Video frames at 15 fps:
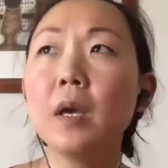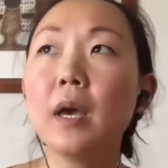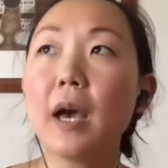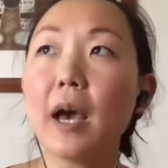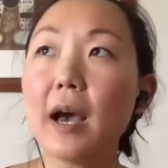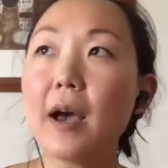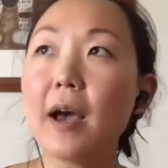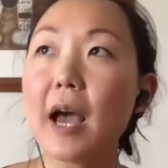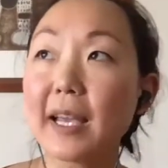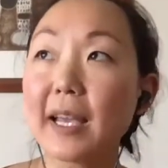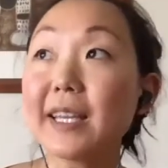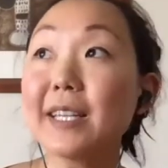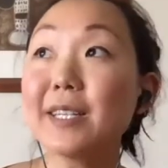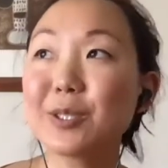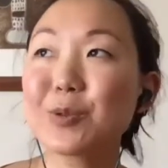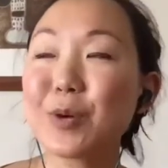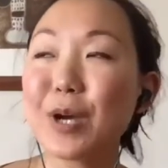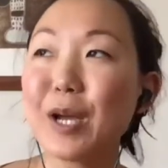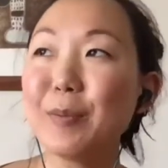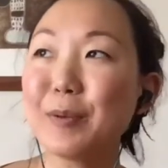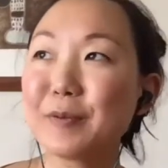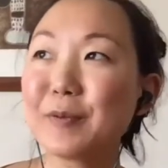I can describe
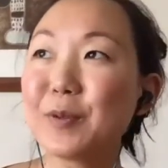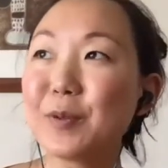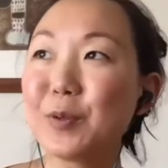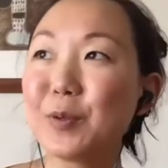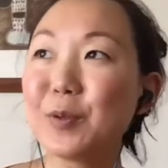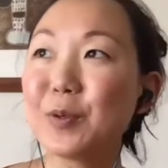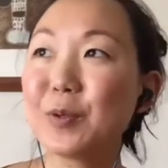a few